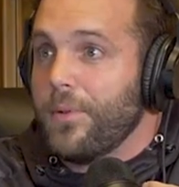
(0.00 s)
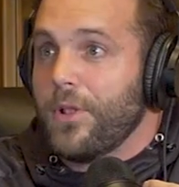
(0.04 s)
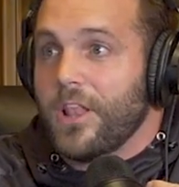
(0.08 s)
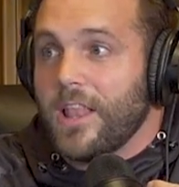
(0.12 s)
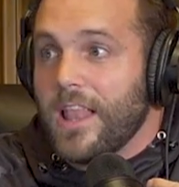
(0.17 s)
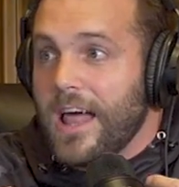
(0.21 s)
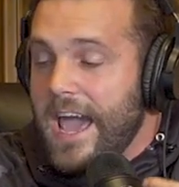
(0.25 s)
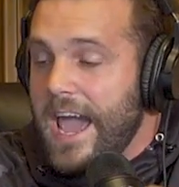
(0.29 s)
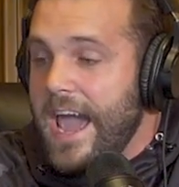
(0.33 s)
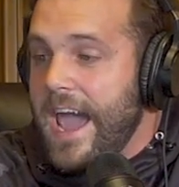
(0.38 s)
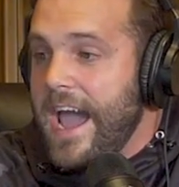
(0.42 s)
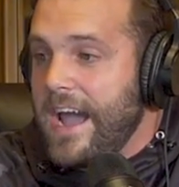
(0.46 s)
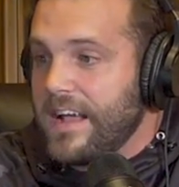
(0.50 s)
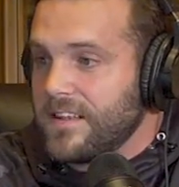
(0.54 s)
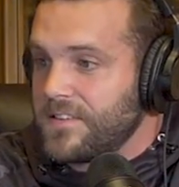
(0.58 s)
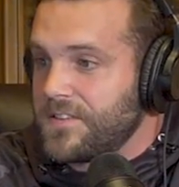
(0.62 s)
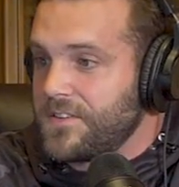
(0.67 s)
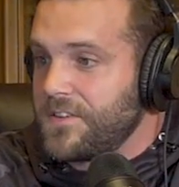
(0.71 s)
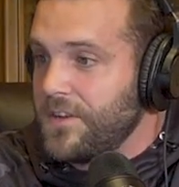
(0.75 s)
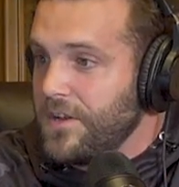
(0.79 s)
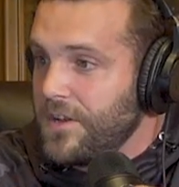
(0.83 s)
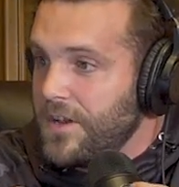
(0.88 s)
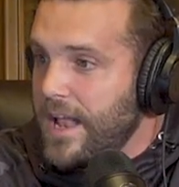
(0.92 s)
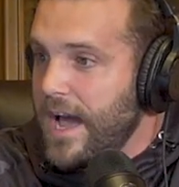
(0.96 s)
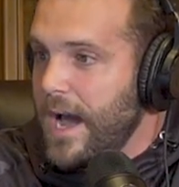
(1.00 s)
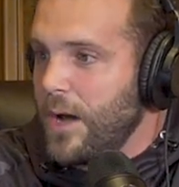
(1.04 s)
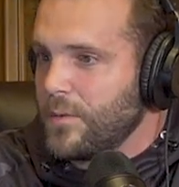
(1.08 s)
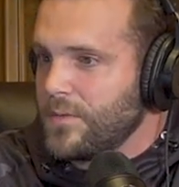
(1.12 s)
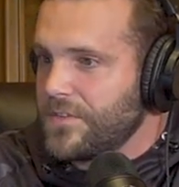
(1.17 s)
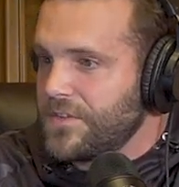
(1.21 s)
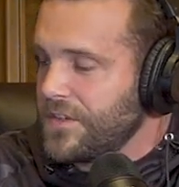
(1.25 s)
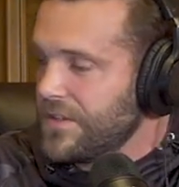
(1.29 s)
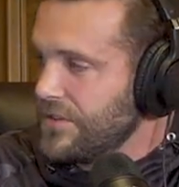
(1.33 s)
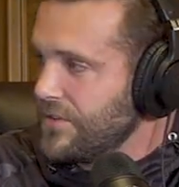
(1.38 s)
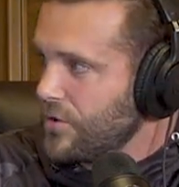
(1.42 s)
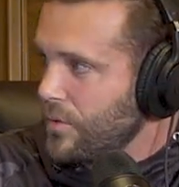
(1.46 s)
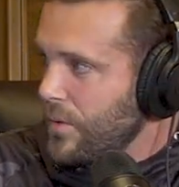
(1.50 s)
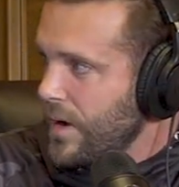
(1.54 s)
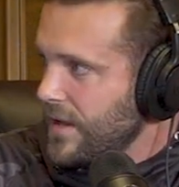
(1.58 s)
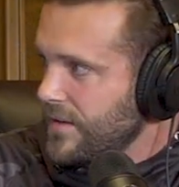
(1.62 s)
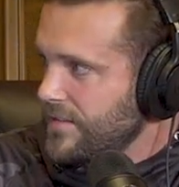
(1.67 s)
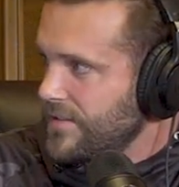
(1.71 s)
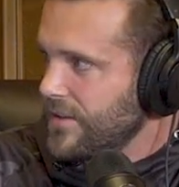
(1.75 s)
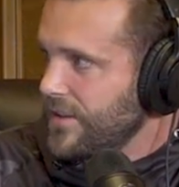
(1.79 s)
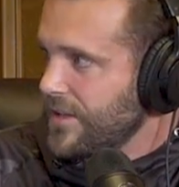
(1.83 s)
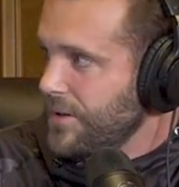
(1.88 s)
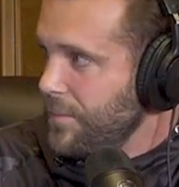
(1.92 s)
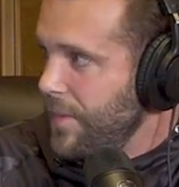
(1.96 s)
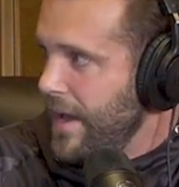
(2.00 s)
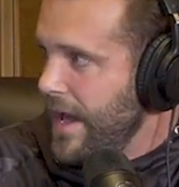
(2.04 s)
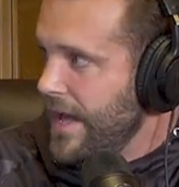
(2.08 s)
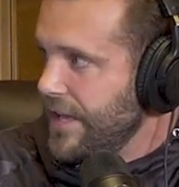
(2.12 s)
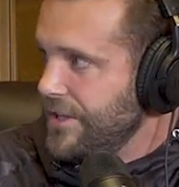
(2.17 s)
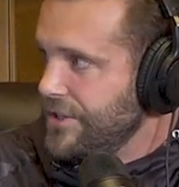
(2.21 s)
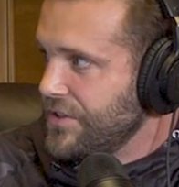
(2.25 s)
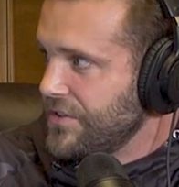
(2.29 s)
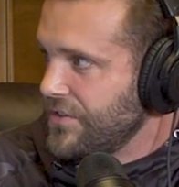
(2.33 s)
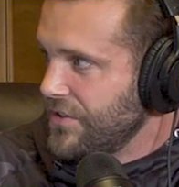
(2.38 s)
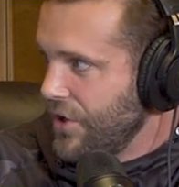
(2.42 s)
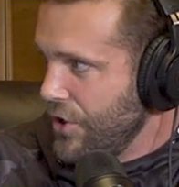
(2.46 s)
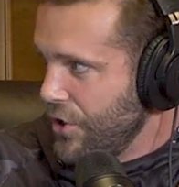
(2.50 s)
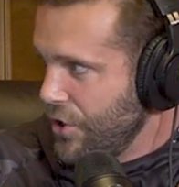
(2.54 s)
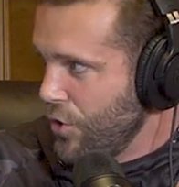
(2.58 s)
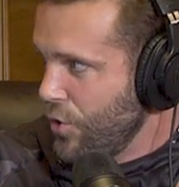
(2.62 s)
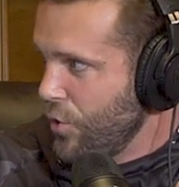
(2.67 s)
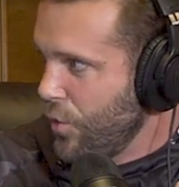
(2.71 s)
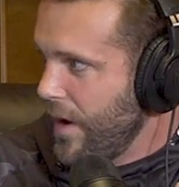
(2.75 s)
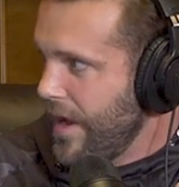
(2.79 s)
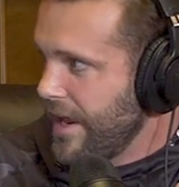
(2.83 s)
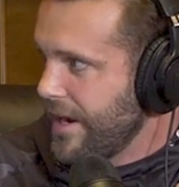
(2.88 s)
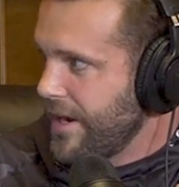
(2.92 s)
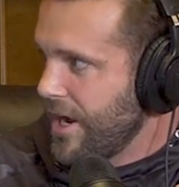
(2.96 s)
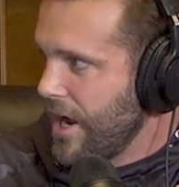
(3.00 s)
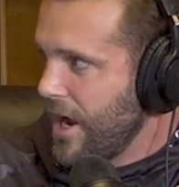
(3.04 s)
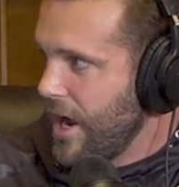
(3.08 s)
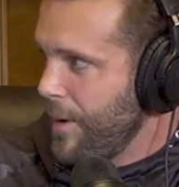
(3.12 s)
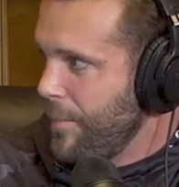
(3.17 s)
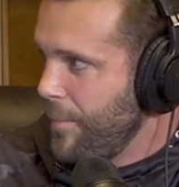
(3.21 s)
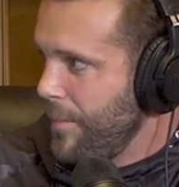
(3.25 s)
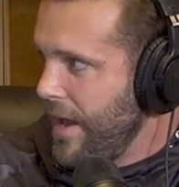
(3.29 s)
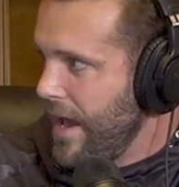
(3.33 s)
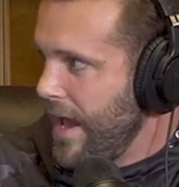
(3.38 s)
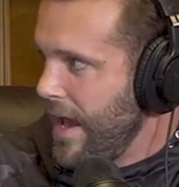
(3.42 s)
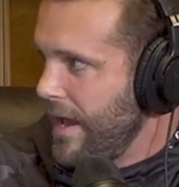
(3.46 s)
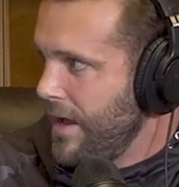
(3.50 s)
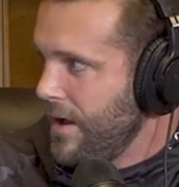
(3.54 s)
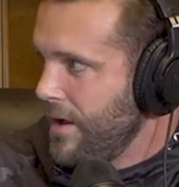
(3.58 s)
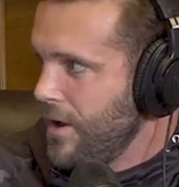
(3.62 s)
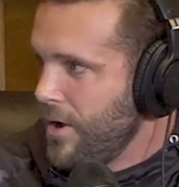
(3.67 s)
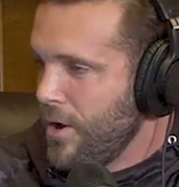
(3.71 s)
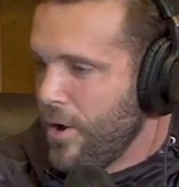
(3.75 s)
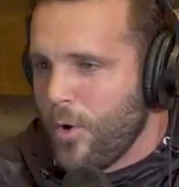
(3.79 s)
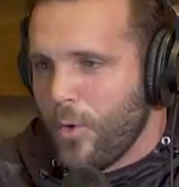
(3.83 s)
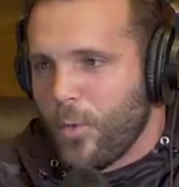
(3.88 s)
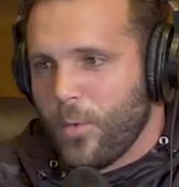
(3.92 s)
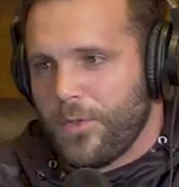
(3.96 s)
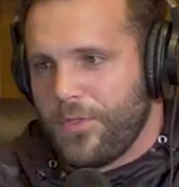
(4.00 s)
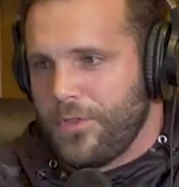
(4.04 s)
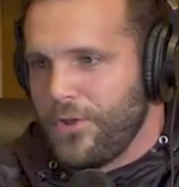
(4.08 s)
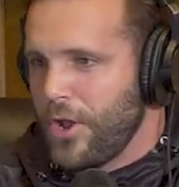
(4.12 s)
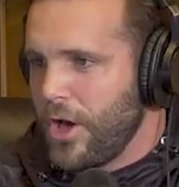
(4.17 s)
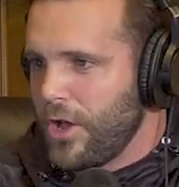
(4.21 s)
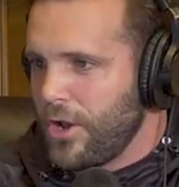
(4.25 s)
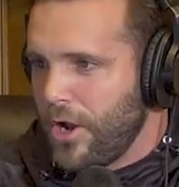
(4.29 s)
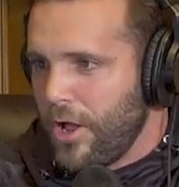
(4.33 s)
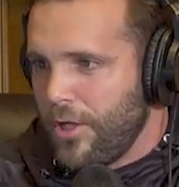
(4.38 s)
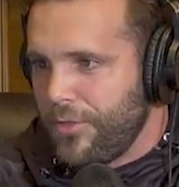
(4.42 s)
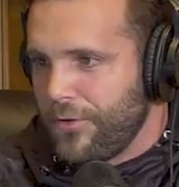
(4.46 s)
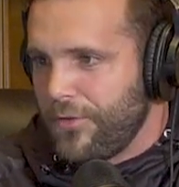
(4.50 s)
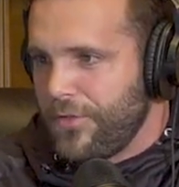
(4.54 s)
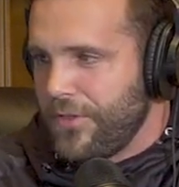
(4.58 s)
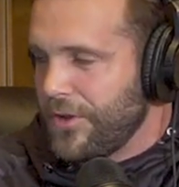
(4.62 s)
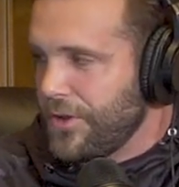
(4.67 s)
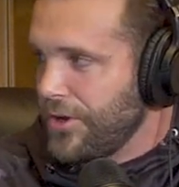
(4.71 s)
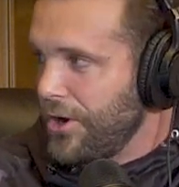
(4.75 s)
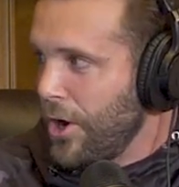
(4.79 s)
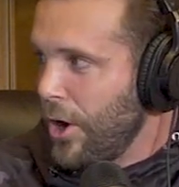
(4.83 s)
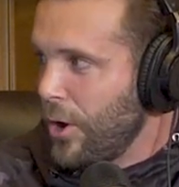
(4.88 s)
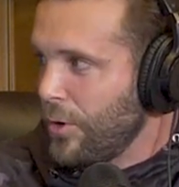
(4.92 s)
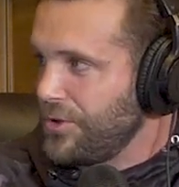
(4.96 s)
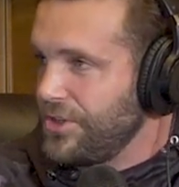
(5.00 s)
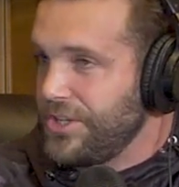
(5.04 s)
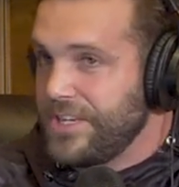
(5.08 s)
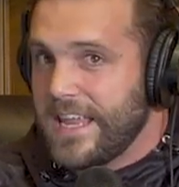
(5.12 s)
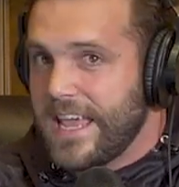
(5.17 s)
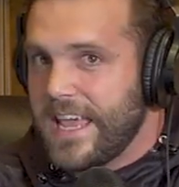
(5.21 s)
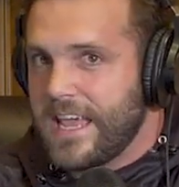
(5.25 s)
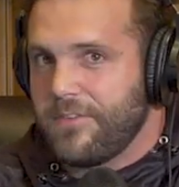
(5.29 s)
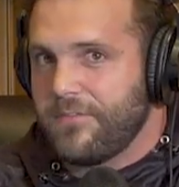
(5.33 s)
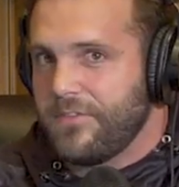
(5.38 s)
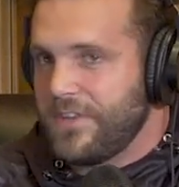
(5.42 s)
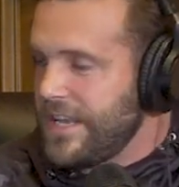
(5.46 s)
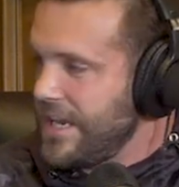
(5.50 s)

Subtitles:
blast announcing the wrestling matches at New Way Combat with none other than Coach Dave